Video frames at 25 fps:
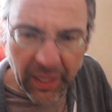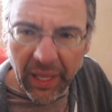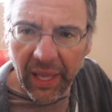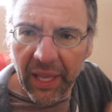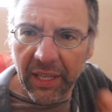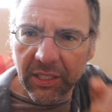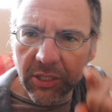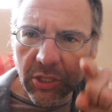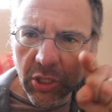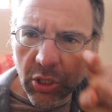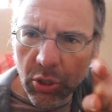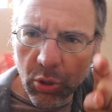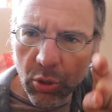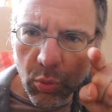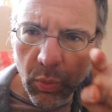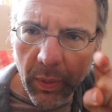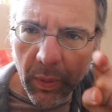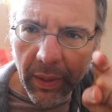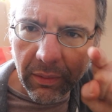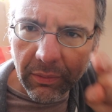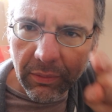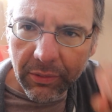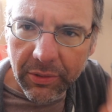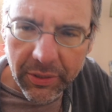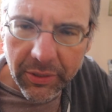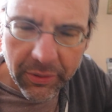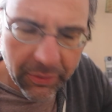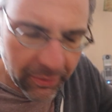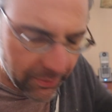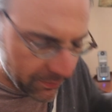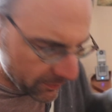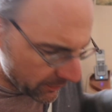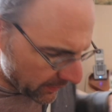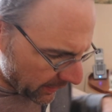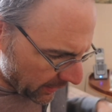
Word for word: And you will too.